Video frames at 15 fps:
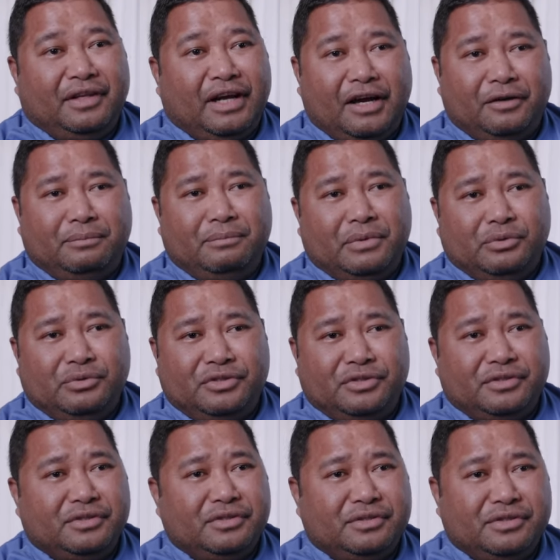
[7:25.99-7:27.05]

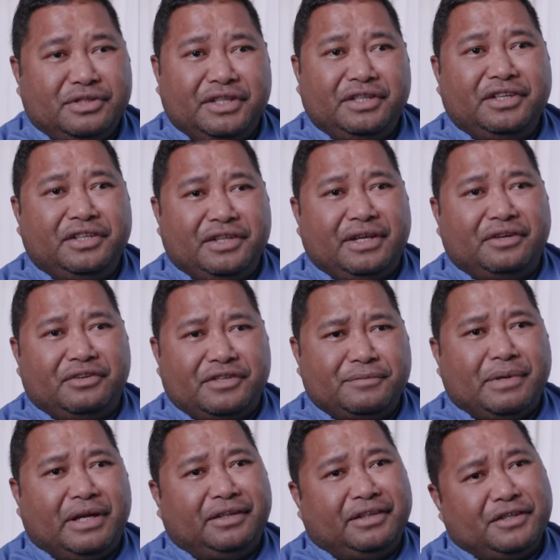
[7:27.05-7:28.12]
utmost dignity and
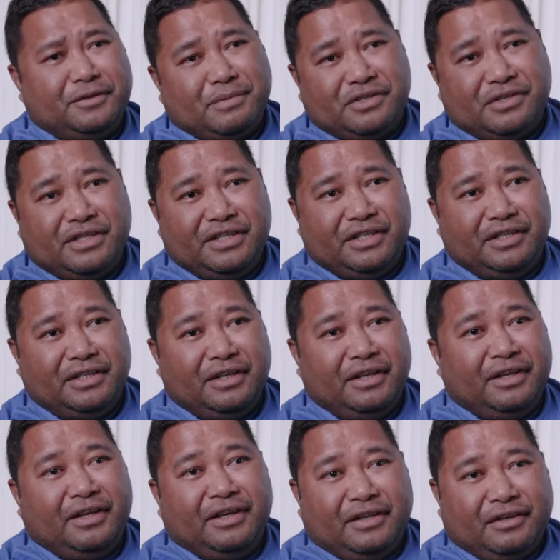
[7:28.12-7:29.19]
respect, especially
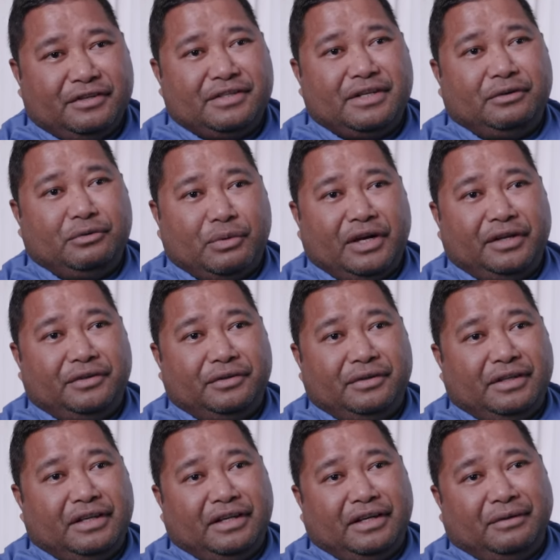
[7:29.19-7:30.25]
because they're quite
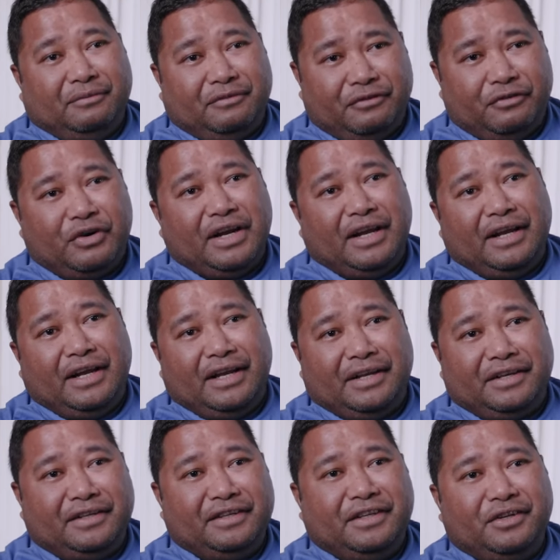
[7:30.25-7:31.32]
frail,
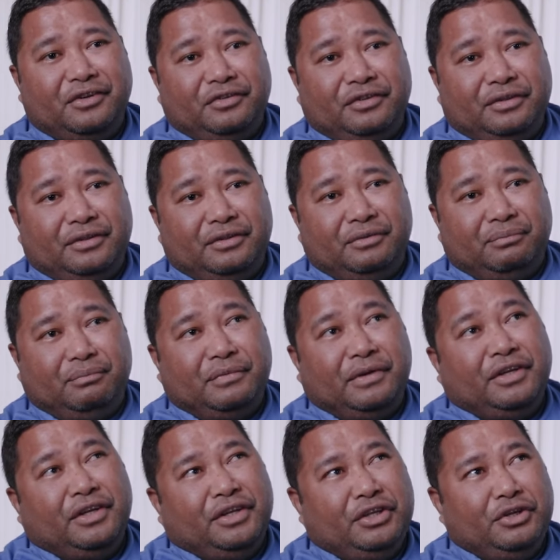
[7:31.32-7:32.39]
and, you know,
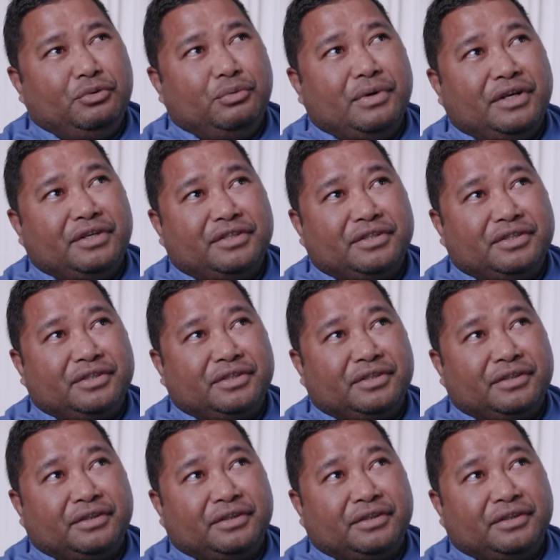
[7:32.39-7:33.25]
you want